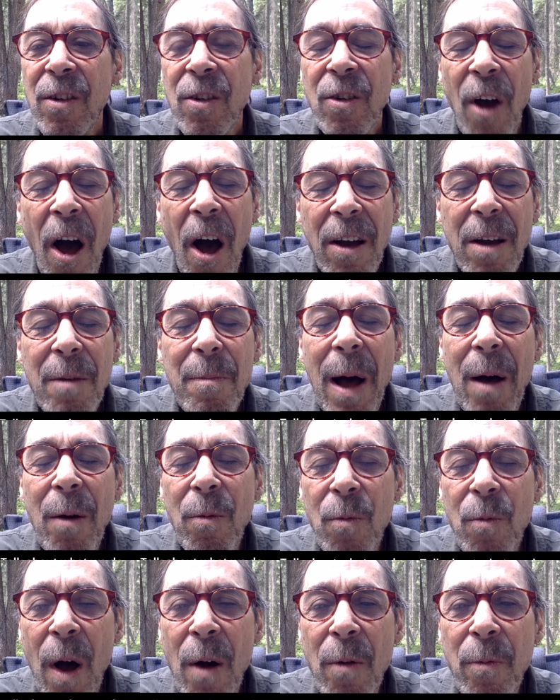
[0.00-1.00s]
Talk about
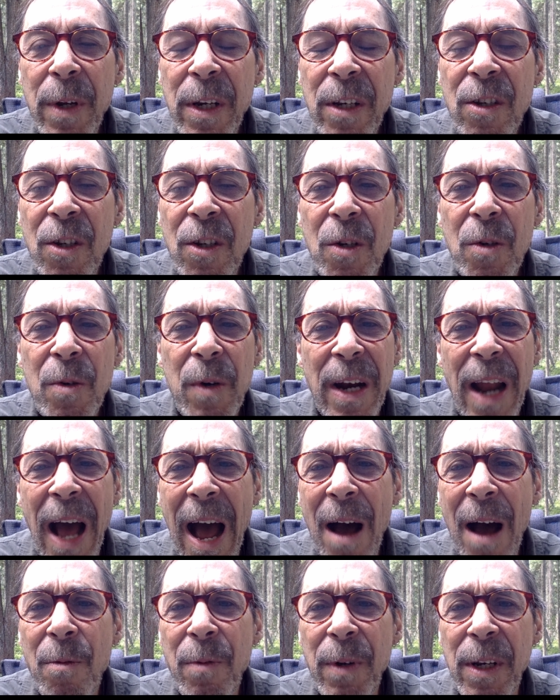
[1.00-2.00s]
what we do and
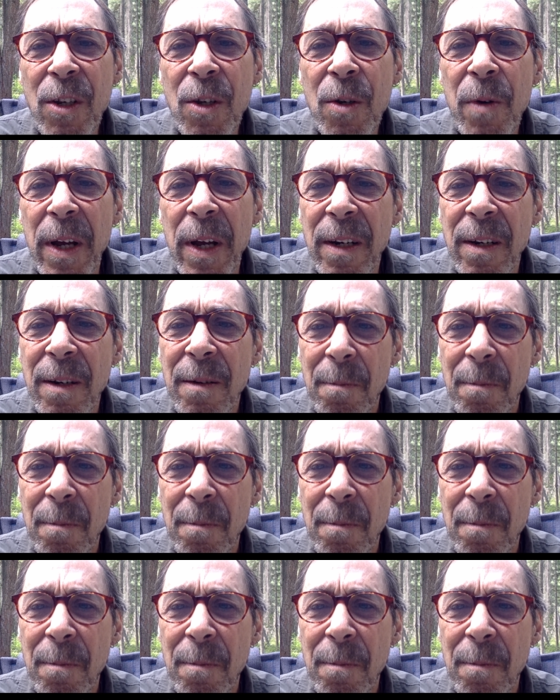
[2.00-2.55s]
how we do it.